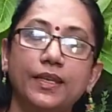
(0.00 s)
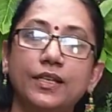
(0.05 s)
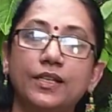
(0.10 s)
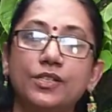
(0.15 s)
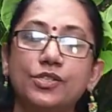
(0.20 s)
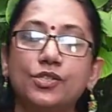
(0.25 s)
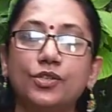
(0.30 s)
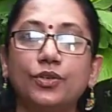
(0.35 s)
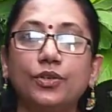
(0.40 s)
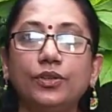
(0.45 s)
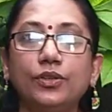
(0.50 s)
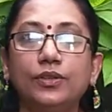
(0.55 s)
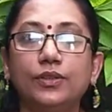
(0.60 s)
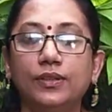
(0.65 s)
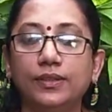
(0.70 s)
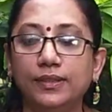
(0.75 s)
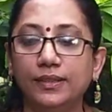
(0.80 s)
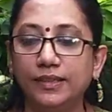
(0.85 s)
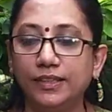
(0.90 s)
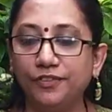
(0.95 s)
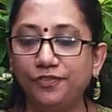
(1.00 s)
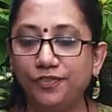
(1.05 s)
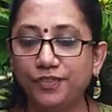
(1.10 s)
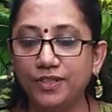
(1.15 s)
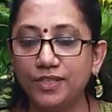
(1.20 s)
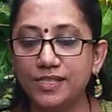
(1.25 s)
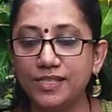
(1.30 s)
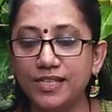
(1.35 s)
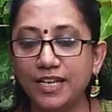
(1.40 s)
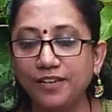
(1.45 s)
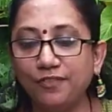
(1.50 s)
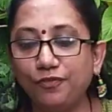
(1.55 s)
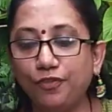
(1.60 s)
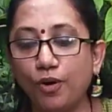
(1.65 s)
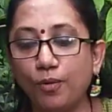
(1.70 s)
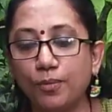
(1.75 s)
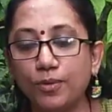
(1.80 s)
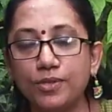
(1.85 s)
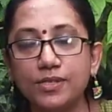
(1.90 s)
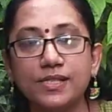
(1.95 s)
so the first and
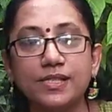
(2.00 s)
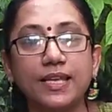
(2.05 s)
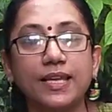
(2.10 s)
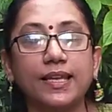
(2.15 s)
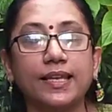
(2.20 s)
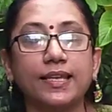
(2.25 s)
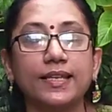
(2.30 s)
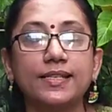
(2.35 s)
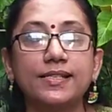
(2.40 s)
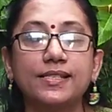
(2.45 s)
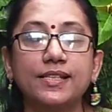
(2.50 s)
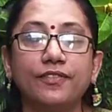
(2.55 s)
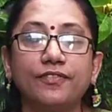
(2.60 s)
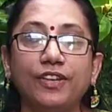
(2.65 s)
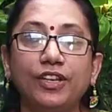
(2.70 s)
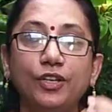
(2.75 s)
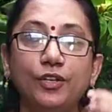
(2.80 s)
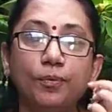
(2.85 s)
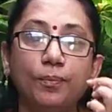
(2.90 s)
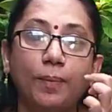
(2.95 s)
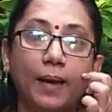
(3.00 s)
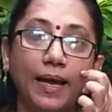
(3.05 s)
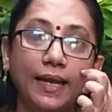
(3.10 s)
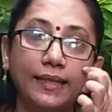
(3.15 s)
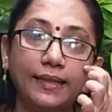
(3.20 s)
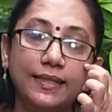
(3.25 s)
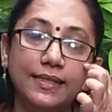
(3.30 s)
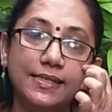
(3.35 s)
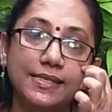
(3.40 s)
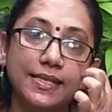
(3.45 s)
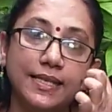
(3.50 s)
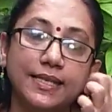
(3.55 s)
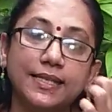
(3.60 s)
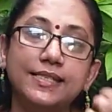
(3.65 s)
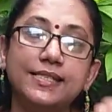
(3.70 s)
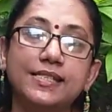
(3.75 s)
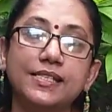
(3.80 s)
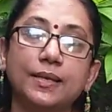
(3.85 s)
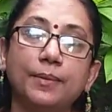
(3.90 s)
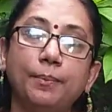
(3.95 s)
foremost thing is, when you buy the
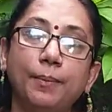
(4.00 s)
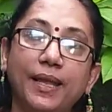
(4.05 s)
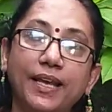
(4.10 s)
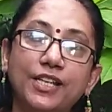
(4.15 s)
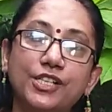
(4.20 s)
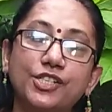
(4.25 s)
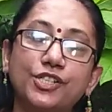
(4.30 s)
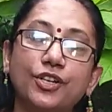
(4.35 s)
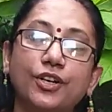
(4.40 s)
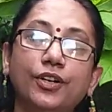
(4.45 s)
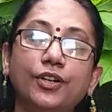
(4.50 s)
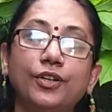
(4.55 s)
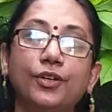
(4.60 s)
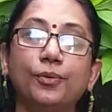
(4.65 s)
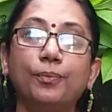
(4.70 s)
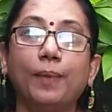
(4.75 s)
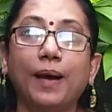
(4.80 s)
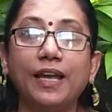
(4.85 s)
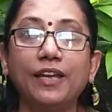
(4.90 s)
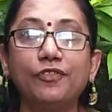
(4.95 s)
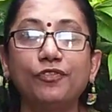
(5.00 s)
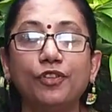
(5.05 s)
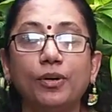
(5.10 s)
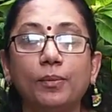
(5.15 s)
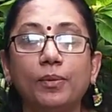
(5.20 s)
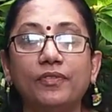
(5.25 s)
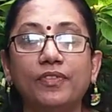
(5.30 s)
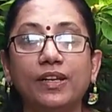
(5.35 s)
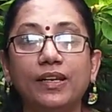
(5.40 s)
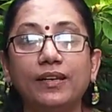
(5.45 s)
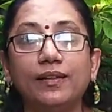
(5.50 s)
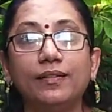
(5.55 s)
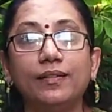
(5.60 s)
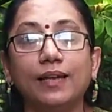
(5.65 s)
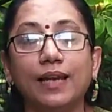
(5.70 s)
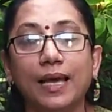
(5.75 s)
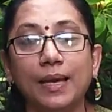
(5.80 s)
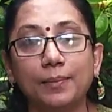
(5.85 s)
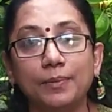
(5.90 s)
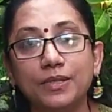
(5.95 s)
seeds, make sure you buy from a very
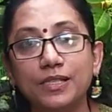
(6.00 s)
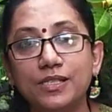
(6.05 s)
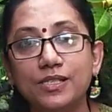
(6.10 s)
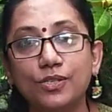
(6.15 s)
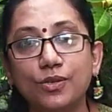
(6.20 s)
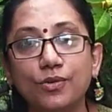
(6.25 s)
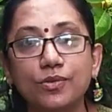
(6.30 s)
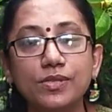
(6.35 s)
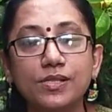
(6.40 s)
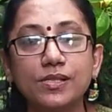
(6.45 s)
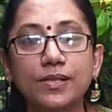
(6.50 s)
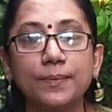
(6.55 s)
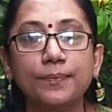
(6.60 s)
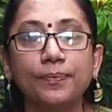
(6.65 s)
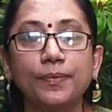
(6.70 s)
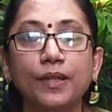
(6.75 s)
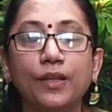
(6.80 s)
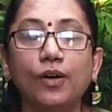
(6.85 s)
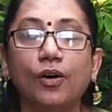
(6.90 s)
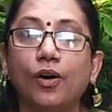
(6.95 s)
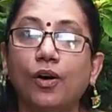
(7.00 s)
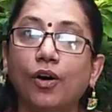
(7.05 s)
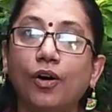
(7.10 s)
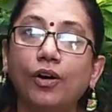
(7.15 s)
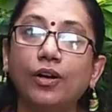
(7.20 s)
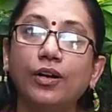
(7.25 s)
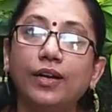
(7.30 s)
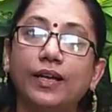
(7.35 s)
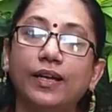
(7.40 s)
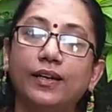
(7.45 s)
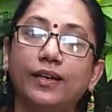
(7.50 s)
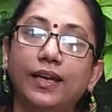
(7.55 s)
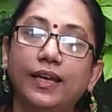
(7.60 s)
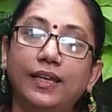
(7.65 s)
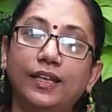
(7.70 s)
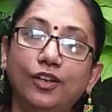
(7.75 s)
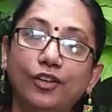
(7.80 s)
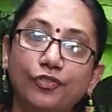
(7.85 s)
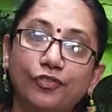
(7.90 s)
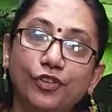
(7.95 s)
reliable source or
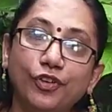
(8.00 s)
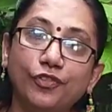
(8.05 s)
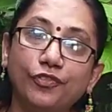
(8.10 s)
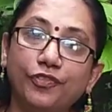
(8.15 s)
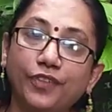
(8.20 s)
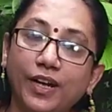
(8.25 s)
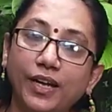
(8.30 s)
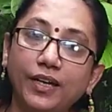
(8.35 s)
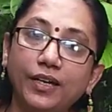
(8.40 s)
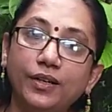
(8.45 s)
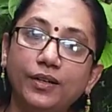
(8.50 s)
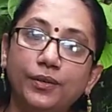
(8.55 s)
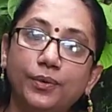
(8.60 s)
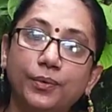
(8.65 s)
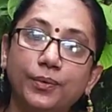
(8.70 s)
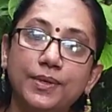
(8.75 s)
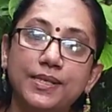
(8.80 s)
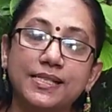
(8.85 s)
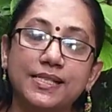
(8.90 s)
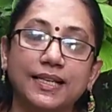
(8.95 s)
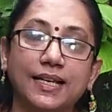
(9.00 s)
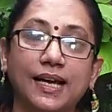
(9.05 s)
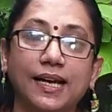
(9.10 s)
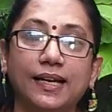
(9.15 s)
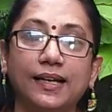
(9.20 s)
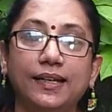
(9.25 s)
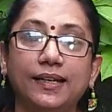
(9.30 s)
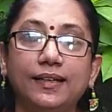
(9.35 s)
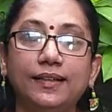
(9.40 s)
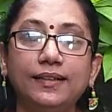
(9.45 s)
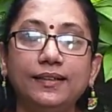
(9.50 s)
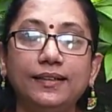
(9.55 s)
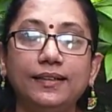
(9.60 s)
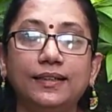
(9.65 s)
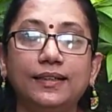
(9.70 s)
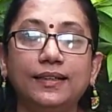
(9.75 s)
any of your friend who is a gardener.